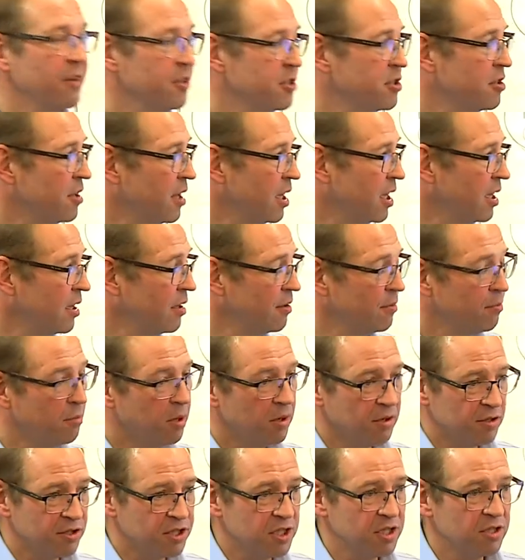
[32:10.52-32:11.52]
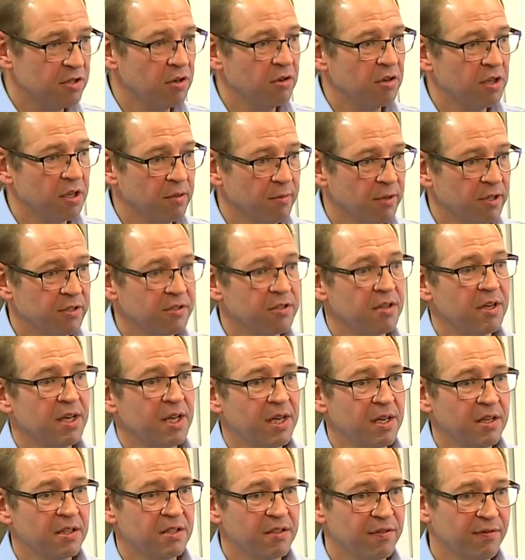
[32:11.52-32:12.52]
as the policy document
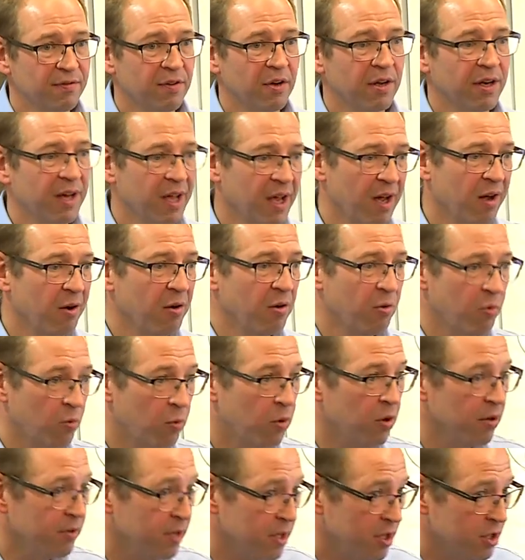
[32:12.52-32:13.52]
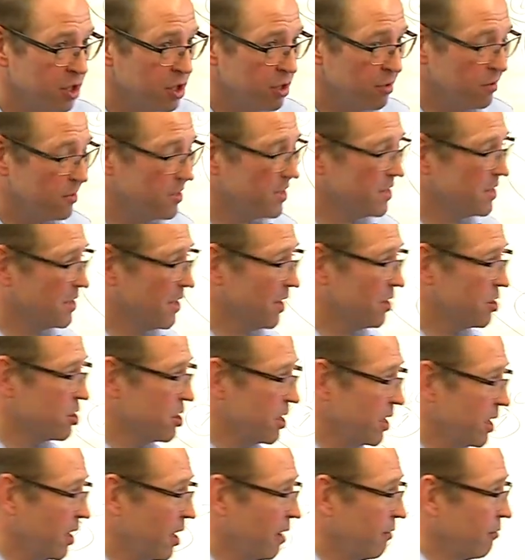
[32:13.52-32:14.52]
to find out what the insurance is
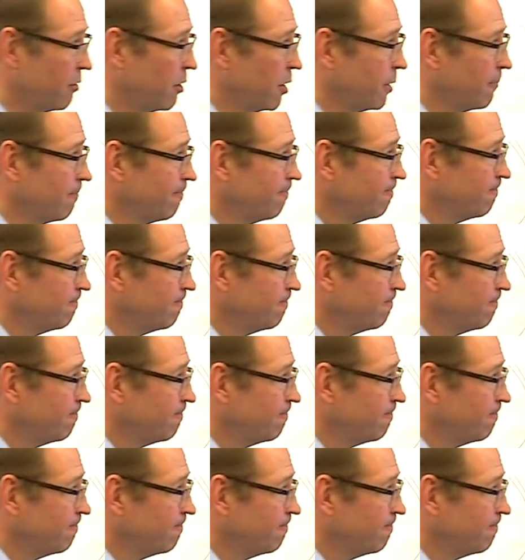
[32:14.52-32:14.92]
actually covering.